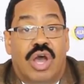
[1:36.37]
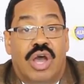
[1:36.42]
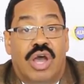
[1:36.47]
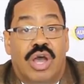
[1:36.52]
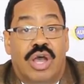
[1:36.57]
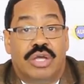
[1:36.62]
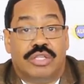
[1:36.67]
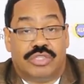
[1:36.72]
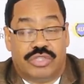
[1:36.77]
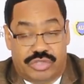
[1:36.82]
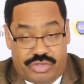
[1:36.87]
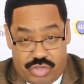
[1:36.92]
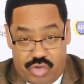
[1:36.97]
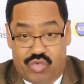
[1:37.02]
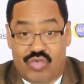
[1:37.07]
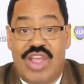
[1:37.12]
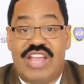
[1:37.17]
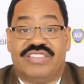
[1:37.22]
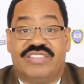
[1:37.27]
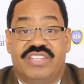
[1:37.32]
uh, the
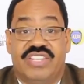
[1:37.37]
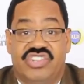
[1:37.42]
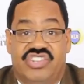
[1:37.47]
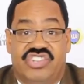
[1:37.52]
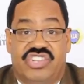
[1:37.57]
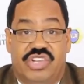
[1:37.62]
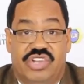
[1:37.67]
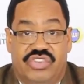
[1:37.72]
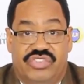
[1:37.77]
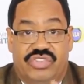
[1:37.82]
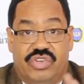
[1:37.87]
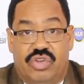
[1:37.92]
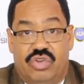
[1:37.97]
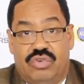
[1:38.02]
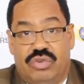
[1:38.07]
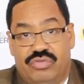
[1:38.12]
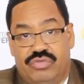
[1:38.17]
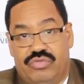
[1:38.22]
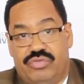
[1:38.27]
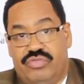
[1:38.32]
rest of this year.
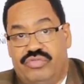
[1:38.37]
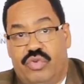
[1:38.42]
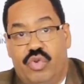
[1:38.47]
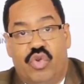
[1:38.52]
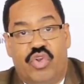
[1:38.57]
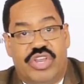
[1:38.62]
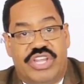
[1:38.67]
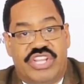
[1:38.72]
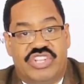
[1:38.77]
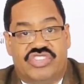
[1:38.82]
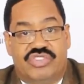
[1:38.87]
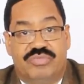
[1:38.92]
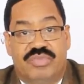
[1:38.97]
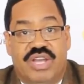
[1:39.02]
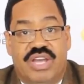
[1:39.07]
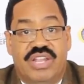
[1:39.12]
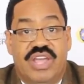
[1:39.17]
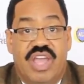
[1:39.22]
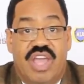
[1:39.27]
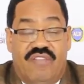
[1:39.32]
So for each
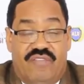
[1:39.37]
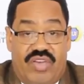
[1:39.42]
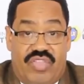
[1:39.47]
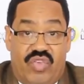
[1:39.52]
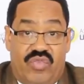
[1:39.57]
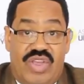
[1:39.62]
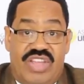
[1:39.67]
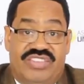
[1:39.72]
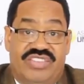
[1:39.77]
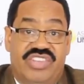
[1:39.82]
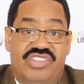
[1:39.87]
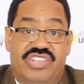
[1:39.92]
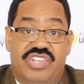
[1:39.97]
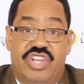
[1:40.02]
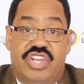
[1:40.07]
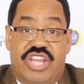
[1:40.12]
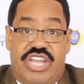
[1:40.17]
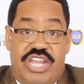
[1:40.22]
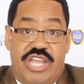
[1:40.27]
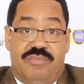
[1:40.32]
month for the rest of this
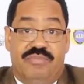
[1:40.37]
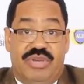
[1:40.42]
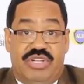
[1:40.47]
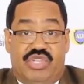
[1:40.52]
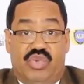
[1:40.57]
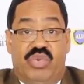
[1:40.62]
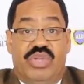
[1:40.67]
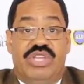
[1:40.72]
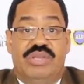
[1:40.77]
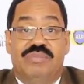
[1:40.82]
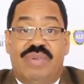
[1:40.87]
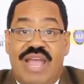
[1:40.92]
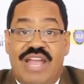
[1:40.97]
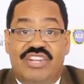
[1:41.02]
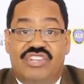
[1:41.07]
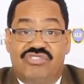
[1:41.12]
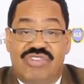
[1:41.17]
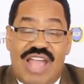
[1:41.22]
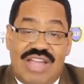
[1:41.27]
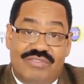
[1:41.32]
year in between
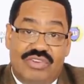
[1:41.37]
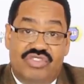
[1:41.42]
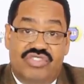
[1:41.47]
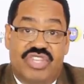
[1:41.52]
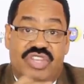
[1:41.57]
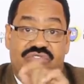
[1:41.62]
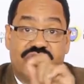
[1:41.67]
my travels.